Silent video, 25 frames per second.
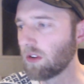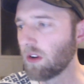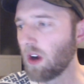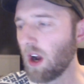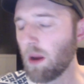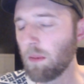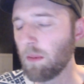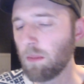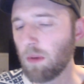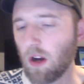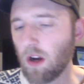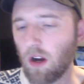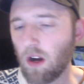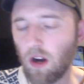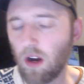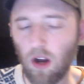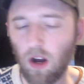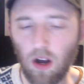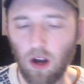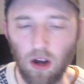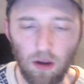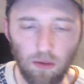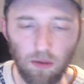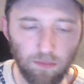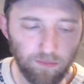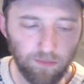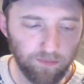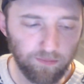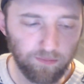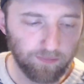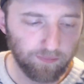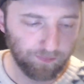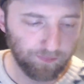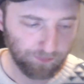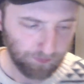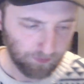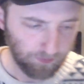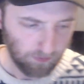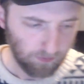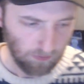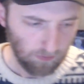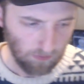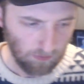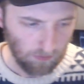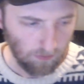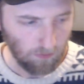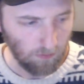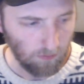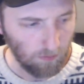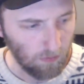So, Grandma, um,
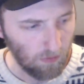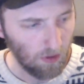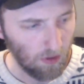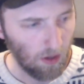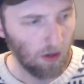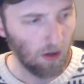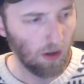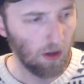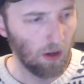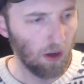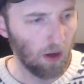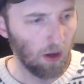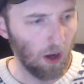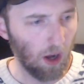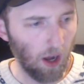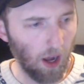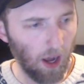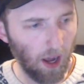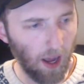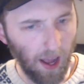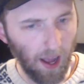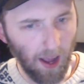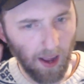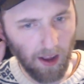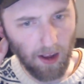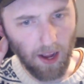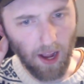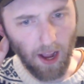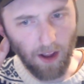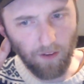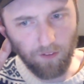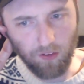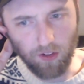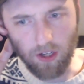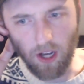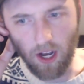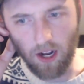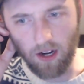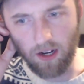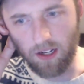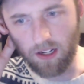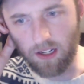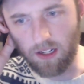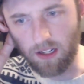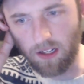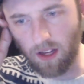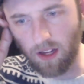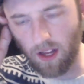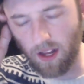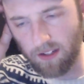uh, ha have you
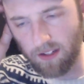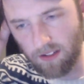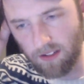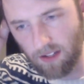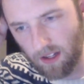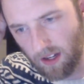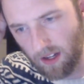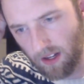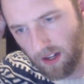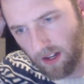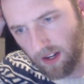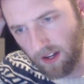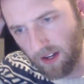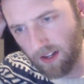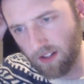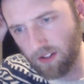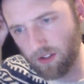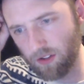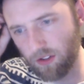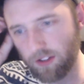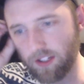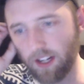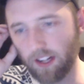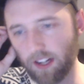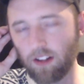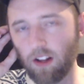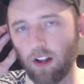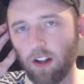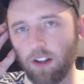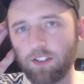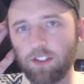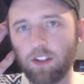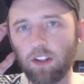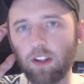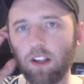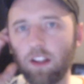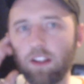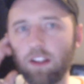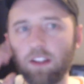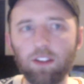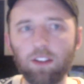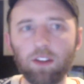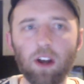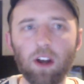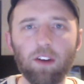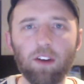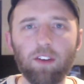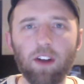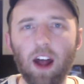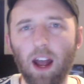gotten any into any new technology
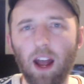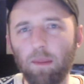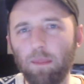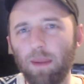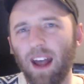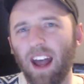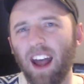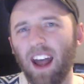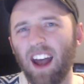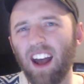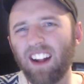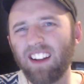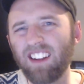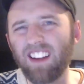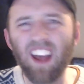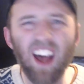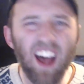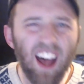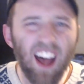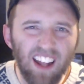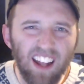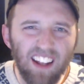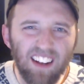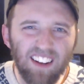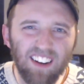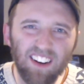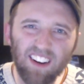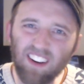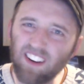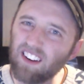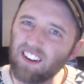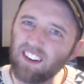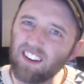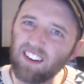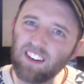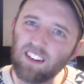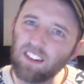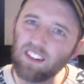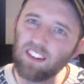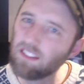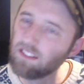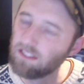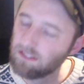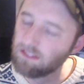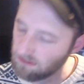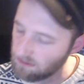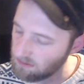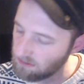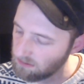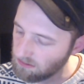lately? Do you have an iPad yet,
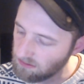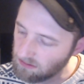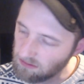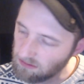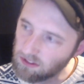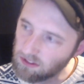or?